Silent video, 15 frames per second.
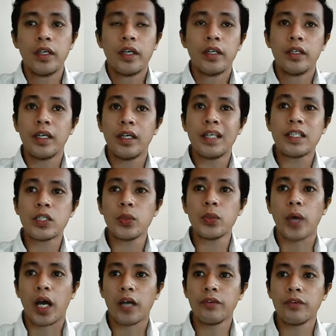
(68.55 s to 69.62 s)
needs to
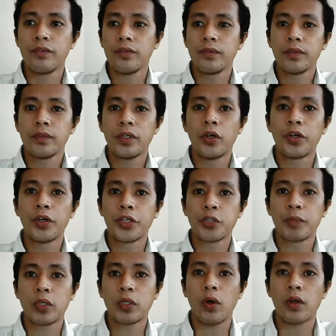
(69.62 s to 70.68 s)
have in order to be
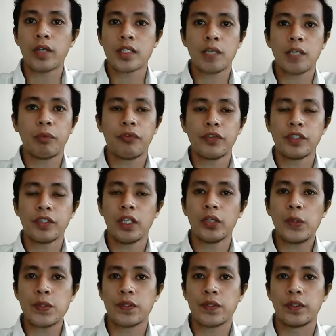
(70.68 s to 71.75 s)
called as a professional
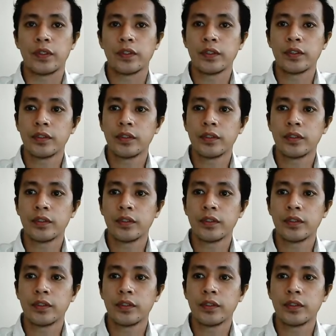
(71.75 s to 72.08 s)
user?